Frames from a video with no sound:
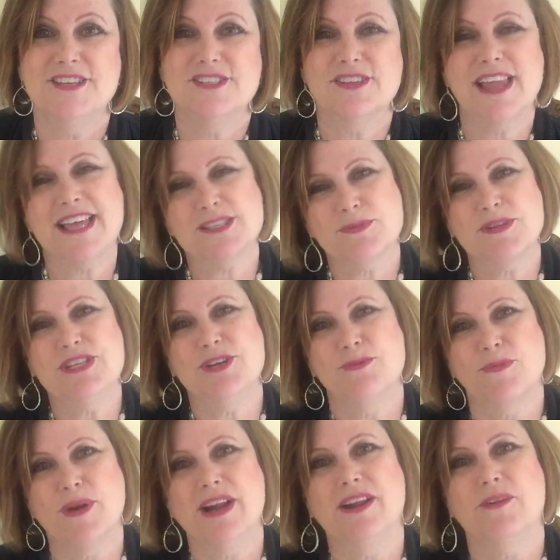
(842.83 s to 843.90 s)
So that's what
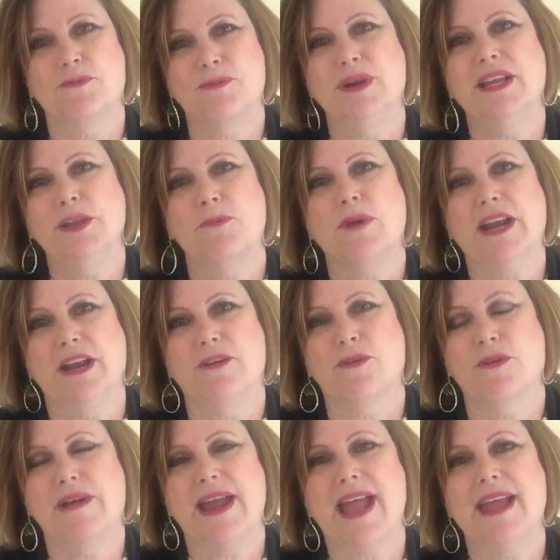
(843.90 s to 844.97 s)
you really want to
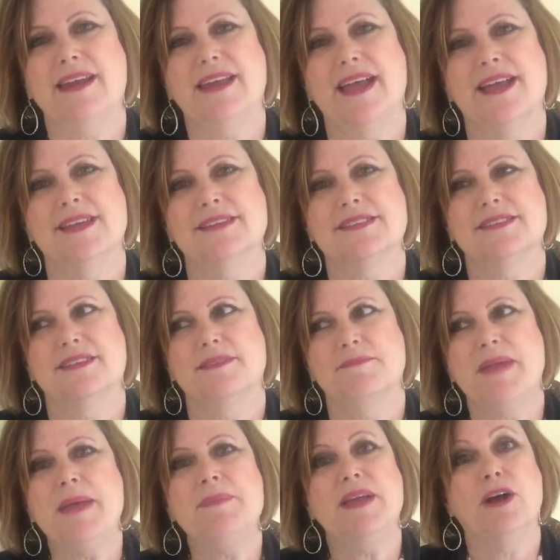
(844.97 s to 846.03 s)
create as
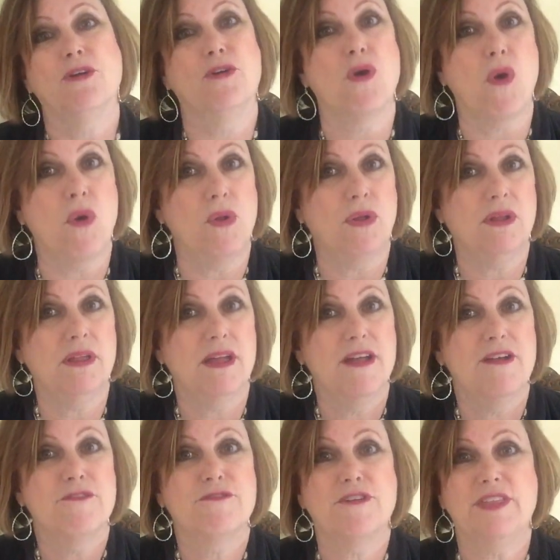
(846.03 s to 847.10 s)
maybe a goal
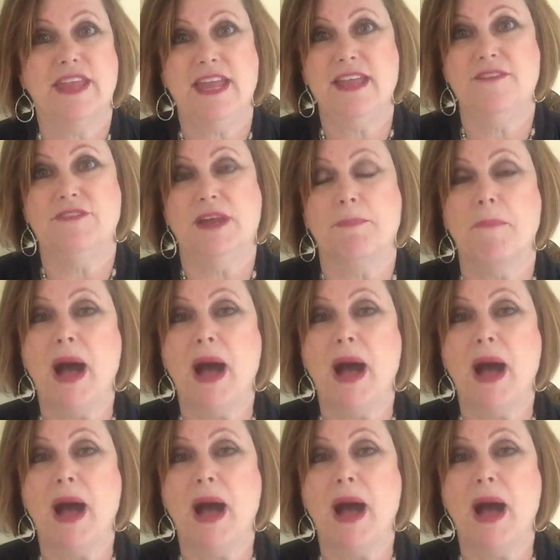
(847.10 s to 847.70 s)
for the evening.